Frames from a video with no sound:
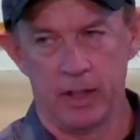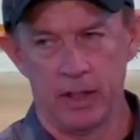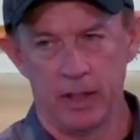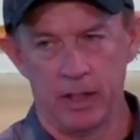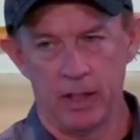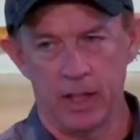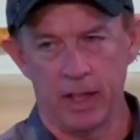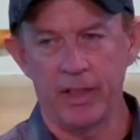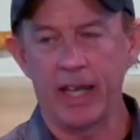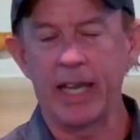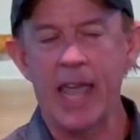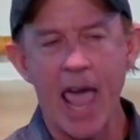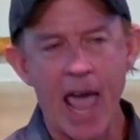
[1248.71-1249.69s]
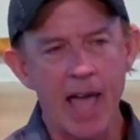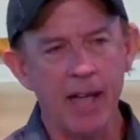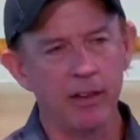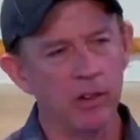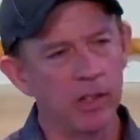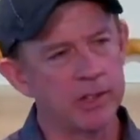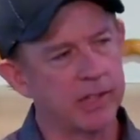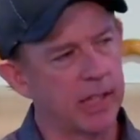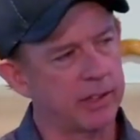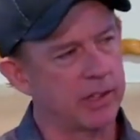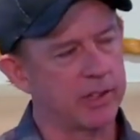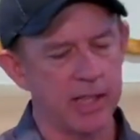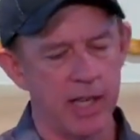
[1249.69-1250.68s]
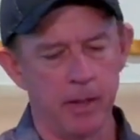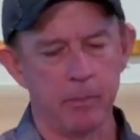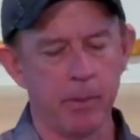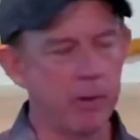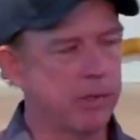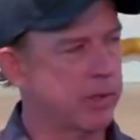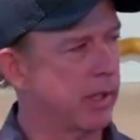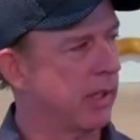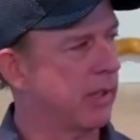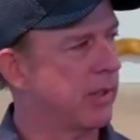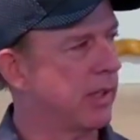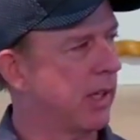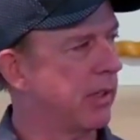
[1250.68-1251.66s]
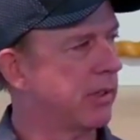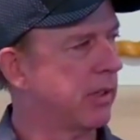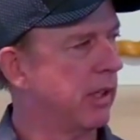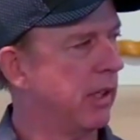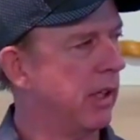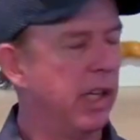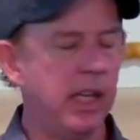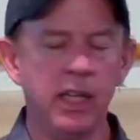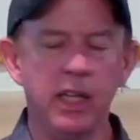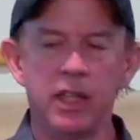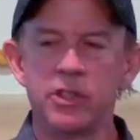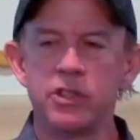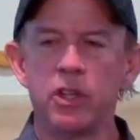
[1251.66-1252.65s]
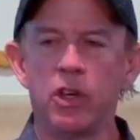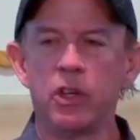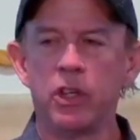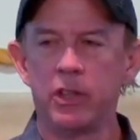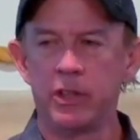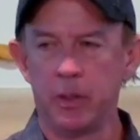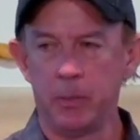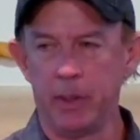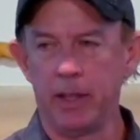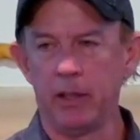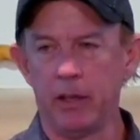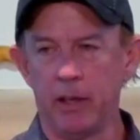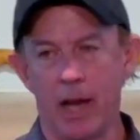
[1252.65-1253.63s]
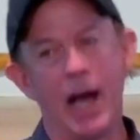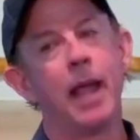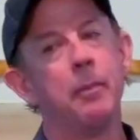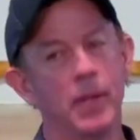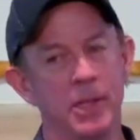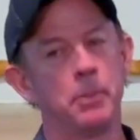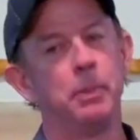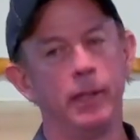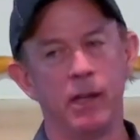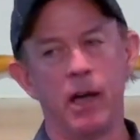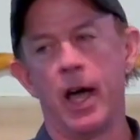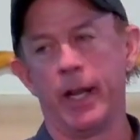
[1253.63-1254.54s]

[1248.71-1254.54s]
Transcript: And the cat looks at the same person and says, He is so good to me. I must be God.